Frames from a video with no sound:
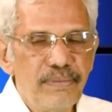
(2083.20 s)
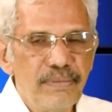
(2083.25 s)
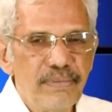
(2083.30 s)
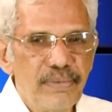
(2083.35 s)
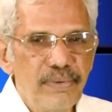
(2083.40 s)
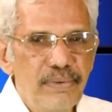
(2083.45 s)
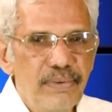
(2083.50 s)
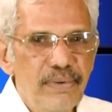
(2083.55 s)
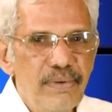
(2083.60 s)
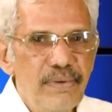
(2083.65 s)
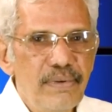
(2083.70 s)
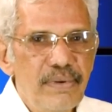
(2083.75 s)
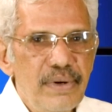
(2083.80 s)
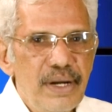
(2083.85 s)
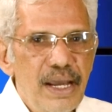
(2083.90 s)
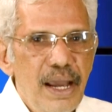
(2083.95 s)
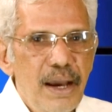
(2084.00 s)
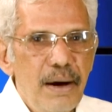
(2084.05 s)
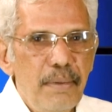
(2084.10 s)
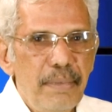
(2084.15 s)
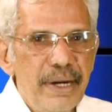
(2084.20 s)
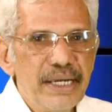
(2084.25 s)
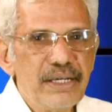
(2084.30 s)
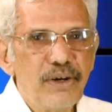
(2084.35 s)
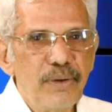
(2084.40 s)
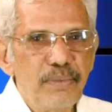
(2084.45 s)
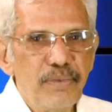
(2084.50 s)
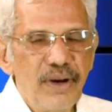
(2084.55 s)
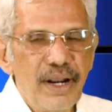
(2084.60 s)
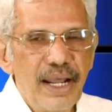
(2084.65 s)
low
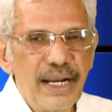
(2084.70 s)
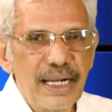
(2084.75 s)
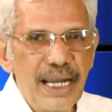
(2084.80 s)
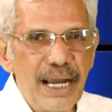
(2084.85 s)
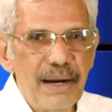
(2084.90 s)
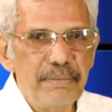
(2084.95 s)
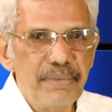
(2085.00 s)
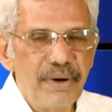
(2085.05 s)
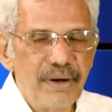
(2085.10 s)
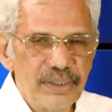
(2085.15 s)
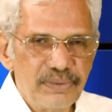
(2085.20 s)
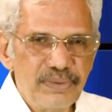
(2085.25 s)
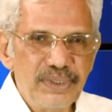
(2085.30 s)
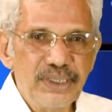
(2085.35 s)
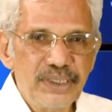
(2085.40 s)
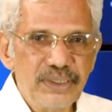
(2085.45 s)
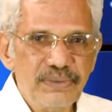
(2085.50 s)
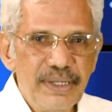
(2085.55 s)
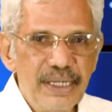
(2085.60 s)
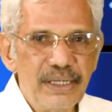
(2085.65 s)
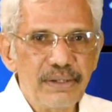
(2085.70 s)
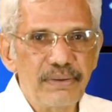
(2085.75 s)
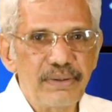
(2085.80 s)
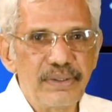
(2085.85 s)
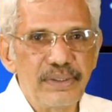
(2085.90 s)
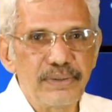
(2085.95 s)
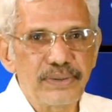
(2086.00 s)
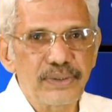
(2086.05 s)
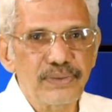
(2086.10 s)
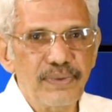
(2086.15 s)
micromolar compounds, which is very good
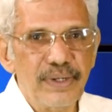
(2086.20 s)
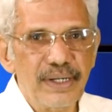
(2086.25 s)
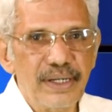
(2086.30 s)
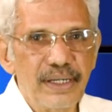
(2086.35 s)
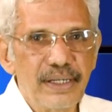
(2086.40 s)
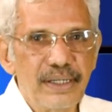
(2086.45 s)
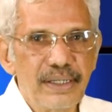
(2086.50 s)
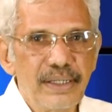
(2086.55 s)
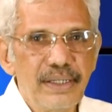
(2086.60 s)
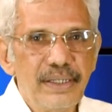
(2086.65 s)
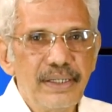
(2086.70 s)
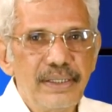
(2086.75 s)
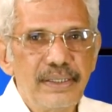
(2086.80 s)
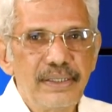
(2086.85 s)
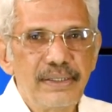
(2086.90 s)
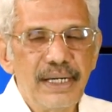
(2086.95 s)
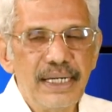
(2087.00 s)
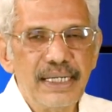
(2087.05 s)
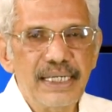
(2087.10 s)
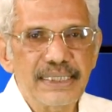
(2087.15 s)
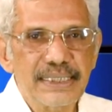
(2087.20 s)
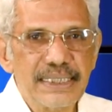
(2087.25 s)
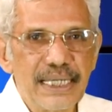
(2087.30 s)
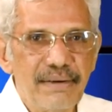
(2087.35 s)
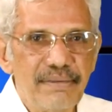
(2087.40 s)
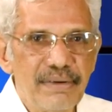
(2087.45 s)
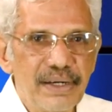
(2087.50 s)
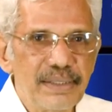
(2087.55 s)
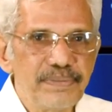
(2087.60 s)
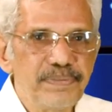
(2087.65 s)
news for drug
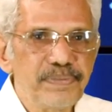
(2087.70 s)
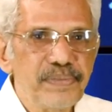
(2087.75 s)
discovery.